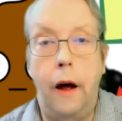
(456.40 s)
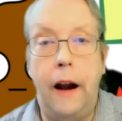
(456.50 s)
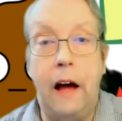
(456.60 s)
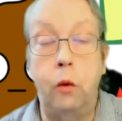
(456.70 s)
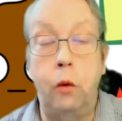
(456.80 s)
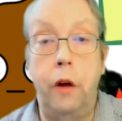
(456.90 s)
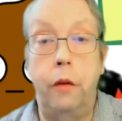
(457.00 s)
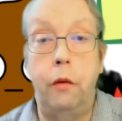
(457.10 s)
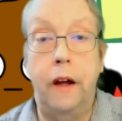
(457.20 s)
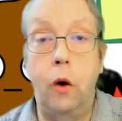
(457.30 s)
an hour's
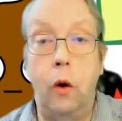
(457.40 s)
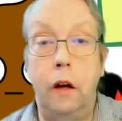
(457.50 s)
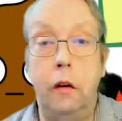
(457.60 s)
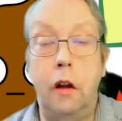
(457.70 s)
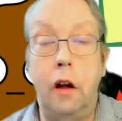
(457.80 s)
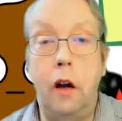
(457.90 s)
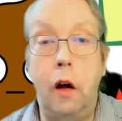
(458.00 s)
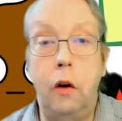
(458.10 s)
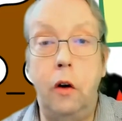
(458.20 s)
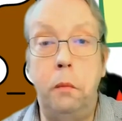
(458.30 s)
worth of recordings that are
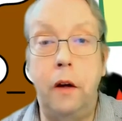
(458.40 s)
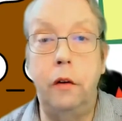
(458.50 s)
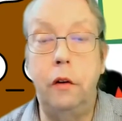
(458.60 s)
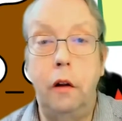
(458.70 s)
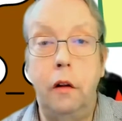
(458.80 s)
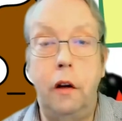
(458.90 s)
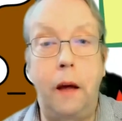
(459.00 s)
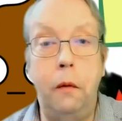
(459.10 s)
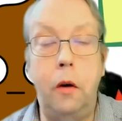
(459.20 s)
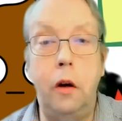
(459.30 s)
no good because the
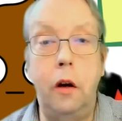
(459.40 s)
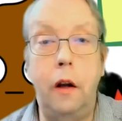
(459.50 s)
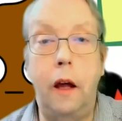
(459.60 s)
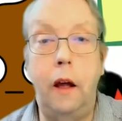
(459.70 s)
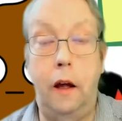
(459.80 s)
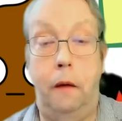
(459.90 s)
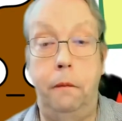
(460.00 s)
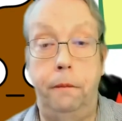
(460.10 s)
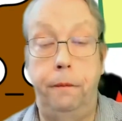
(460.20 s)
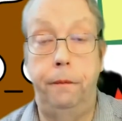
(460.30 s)
tape couldn't take it.
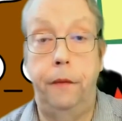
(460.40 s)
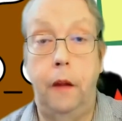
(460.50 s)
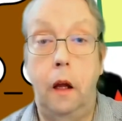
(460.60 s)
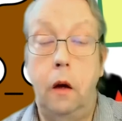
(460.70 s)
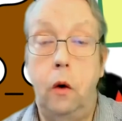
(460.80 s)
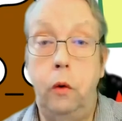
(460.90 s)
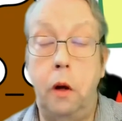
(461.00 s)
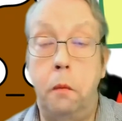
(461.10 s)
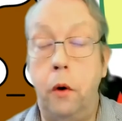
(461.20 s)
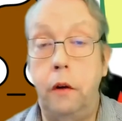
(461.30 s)

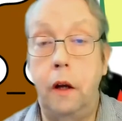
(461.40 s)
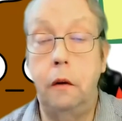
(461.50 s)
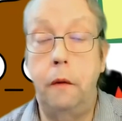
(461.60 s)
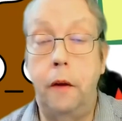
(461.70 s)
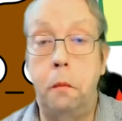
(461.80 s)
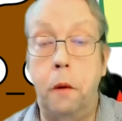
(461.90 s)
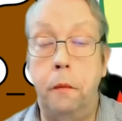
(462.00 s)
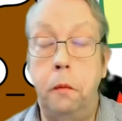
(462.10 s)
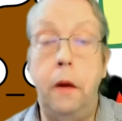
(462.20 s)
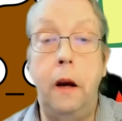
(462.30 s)
Also points out some other
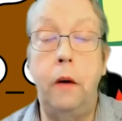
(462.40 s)
problems. But